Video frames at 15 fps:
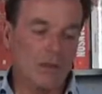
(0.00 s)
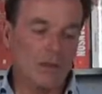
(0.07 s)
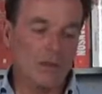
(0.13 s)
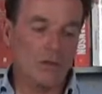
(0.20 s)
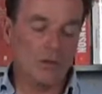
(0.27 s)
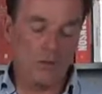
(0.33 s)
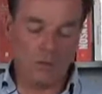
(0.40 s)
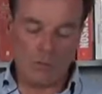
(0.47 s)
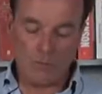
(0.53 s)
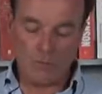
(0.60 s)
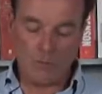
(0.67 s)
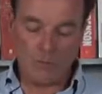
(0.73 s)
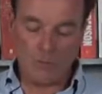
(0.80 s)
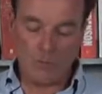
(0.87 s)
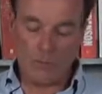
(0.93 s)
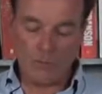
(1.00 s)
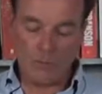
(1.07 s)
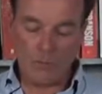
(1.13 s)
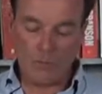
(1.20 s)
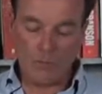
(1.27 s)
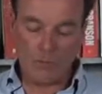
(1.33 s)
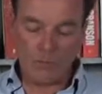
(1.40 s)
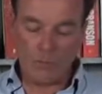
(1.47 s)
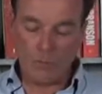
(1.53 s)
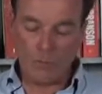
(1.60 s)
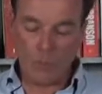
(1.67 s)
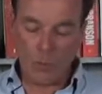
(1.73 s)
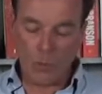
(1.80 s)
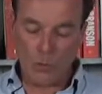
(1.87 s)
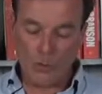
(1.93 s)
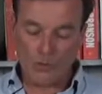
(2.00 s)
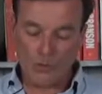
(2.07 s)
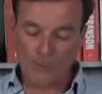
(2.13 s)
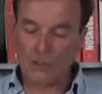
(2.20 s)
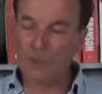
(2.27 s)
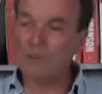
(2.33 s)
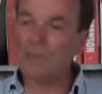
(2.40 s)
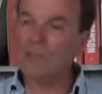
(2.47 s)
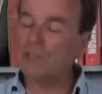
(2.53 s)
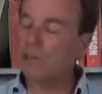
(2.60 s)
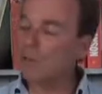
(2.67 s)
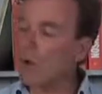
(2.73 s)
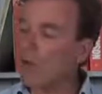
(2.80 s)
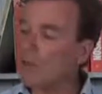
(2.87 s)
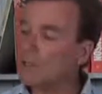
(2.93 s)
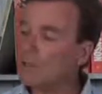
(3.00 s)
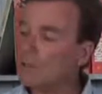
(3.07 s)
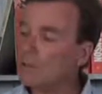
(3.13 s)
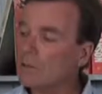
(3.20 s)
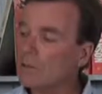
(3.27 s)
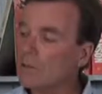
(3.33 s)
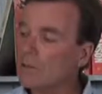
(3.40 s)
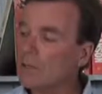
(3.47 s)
look, we're all born of a certain situation.